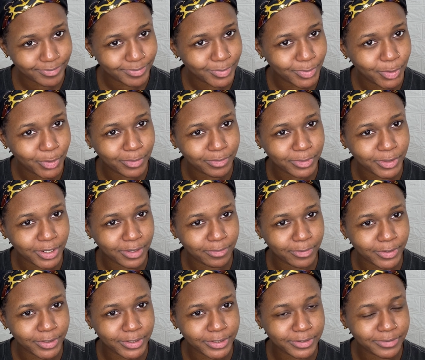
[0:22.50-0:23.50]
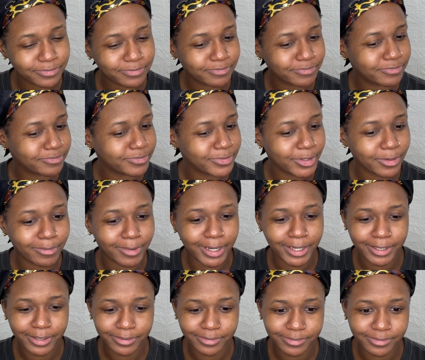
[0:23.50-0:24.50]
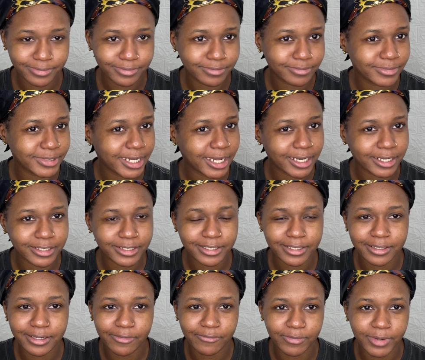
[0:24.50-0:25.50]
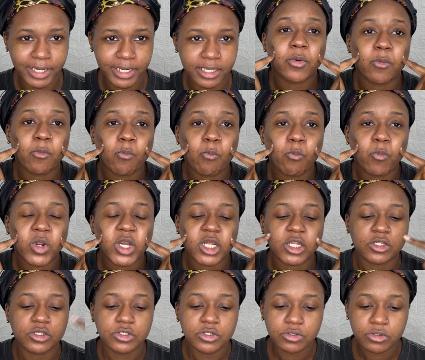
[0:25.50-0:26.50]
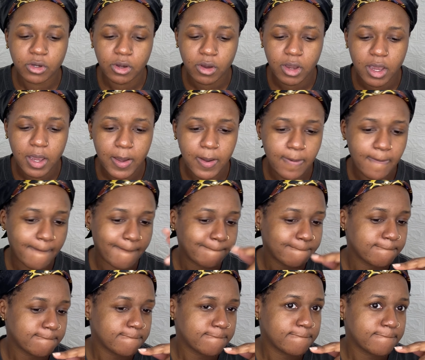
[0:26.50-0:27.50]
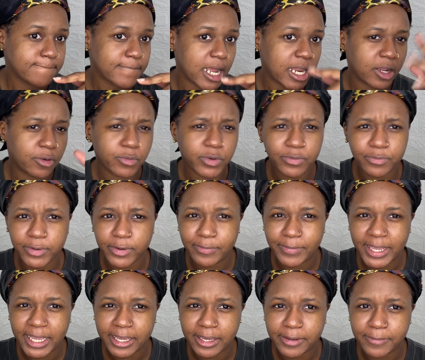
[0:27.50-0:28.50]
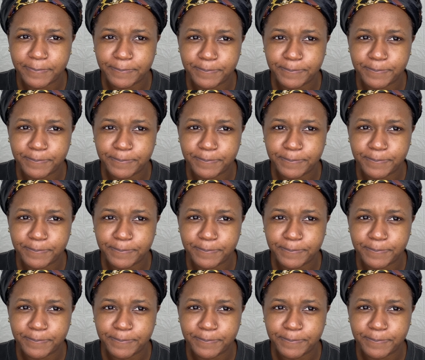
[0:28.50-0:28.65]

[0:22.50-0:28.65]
Who I'm trying to please? Nobody. Tired of seeing everybody. When I do go out and I want to wear makeup,